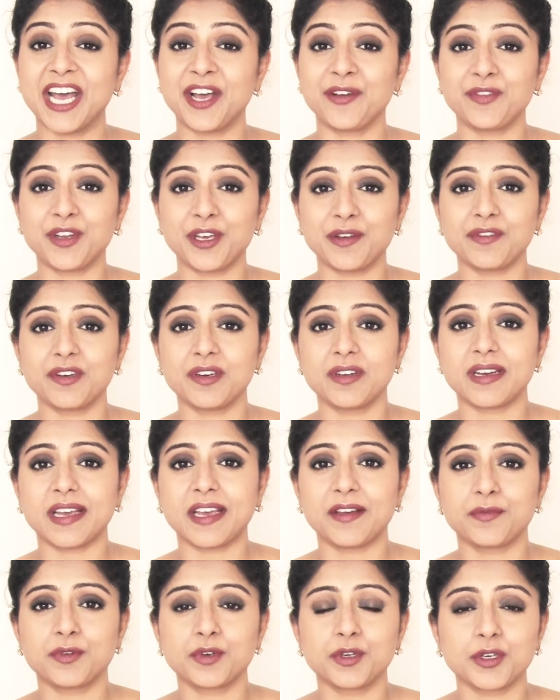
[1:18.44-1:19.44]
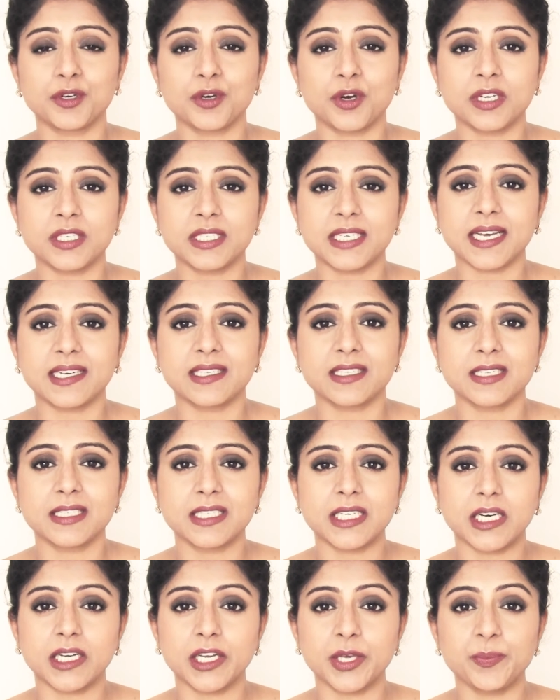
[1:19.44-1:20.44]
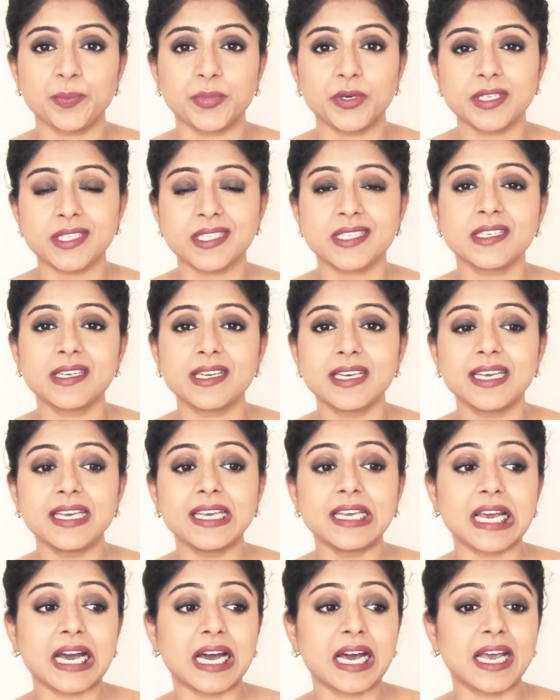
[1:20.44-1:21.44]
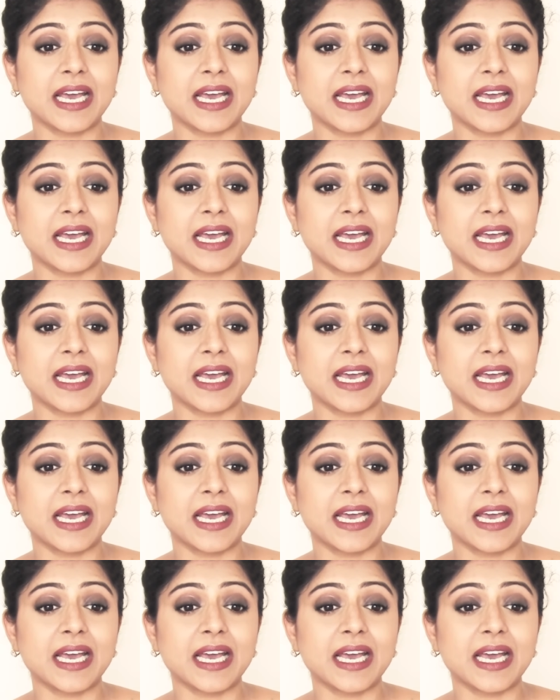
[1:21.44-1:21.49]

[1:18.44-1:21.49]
I have never ever contacted Tati personally.